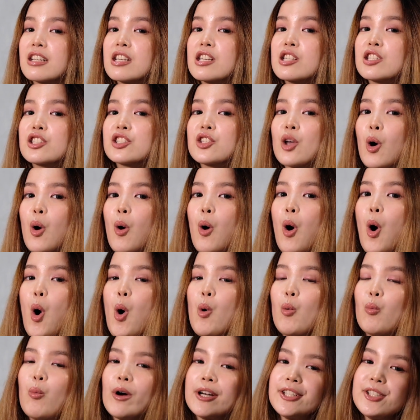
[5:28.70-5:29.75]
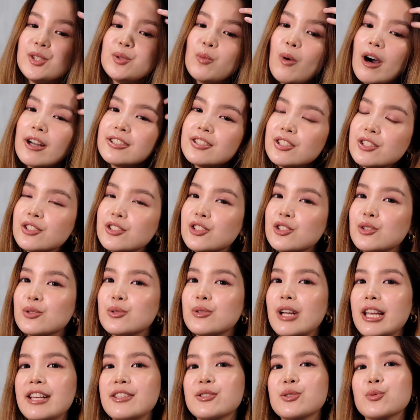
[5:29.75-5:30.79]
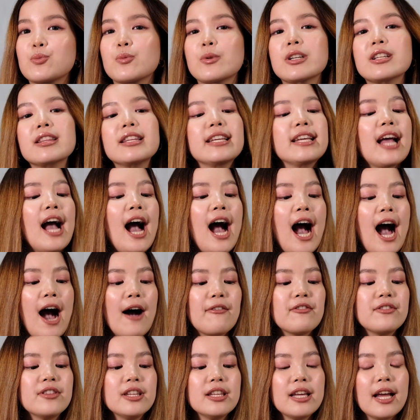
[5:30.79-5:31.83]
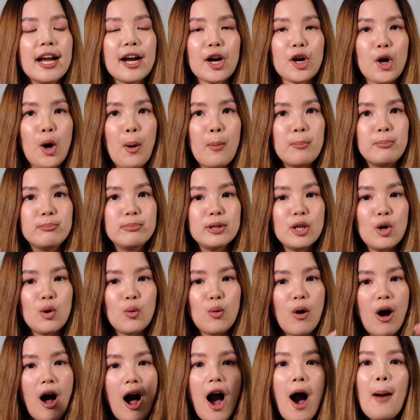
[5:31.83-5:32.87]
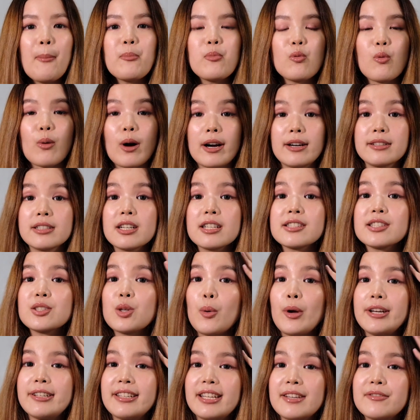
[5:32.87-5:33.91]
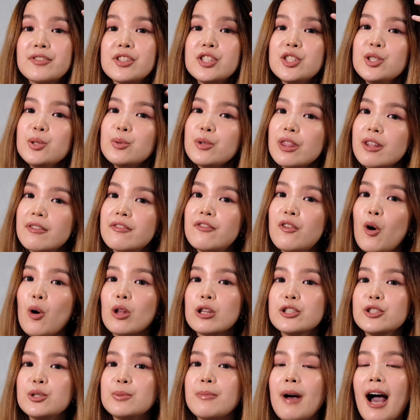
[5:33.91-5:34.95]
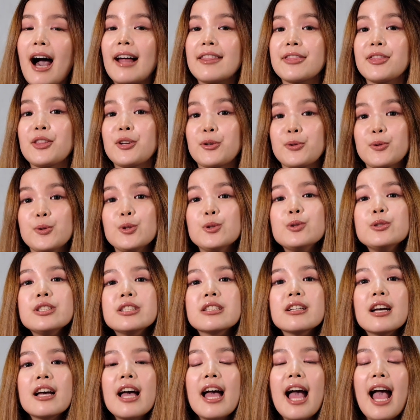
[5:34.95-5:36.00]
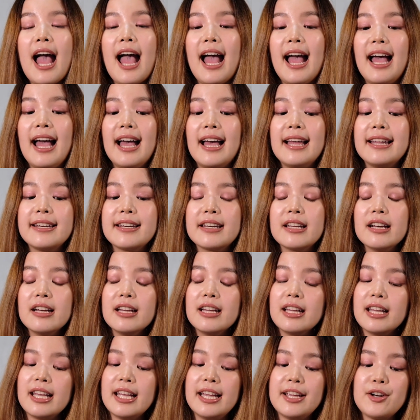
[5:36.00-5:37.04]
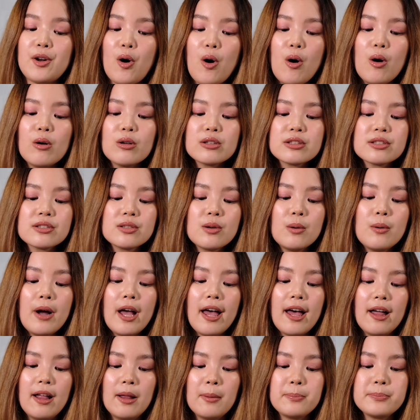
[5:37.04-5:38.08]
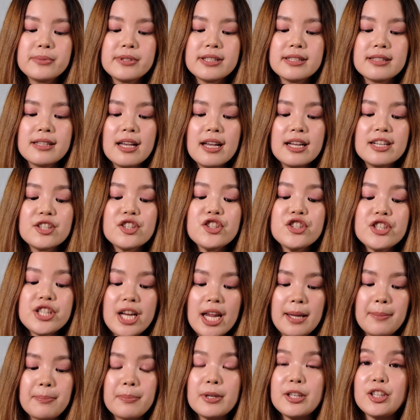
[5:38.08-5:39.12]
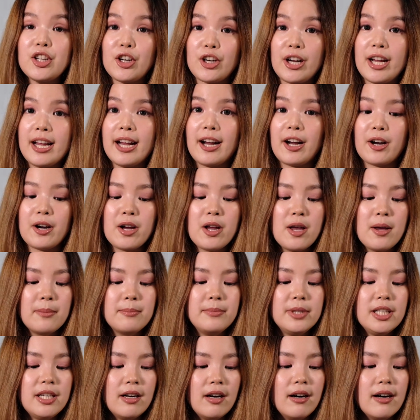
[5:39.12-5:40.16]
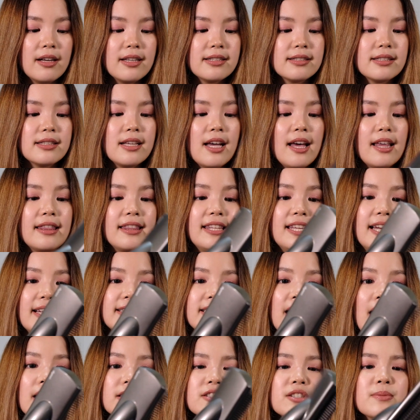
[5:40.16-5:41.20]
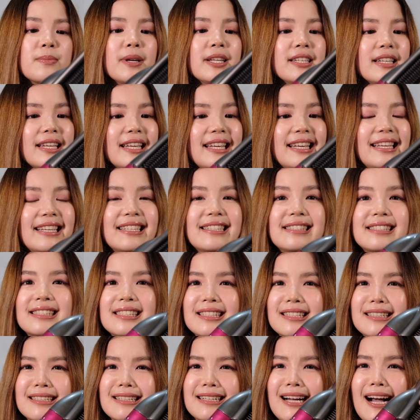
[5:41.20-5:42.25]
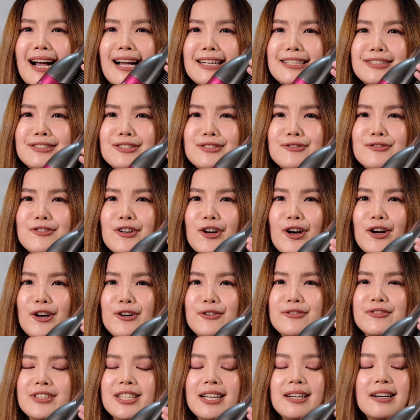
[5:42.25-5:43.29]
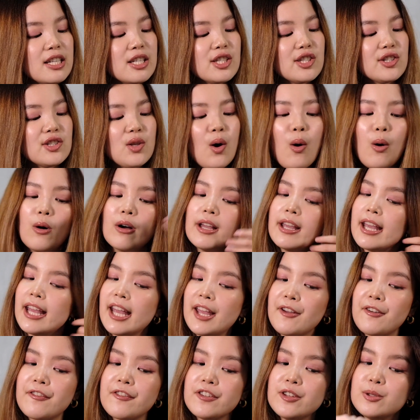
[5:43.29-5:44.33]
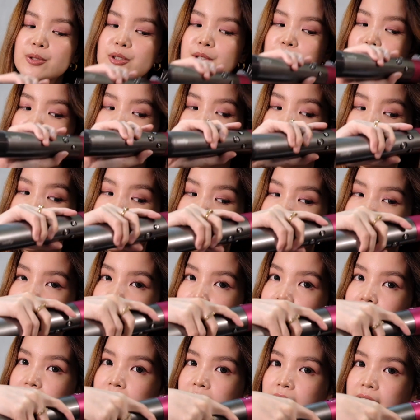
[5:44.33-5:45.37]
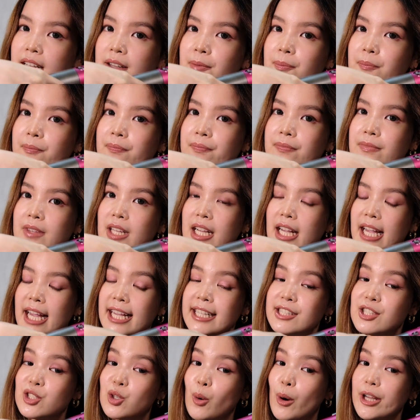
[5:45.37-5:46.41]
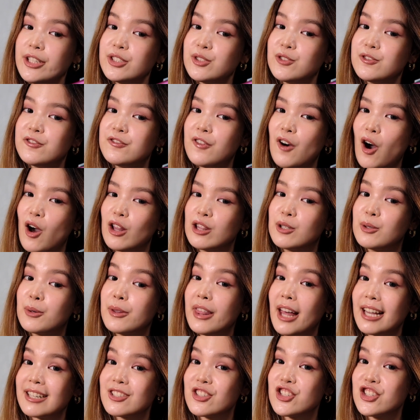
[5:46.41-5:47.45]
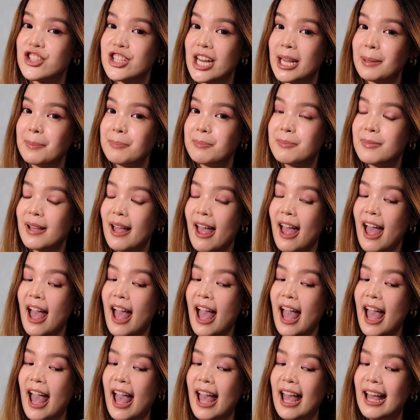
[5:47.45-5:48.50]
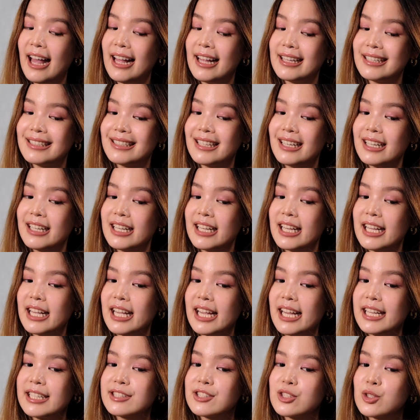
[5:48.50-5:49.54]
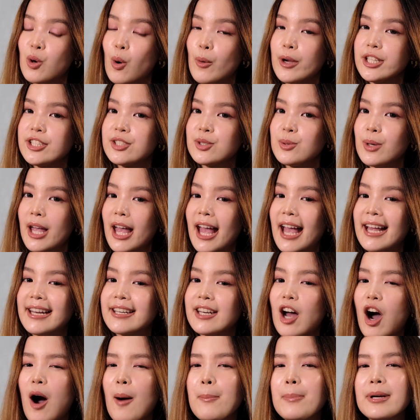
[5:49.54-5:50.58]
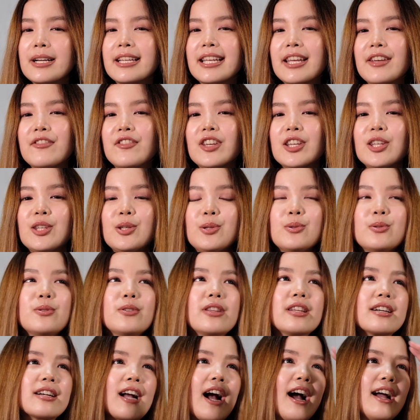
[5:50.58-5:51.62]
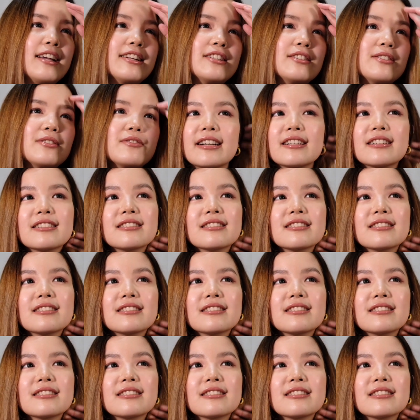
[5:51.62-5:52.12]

So what you want to do is really have the air blow upward. So it gives you the volume at the root, and it also helps shape your hair because the attachment is kind of curved. So if you do this, it's going to follow that shape and it's going to end up giving you the kind of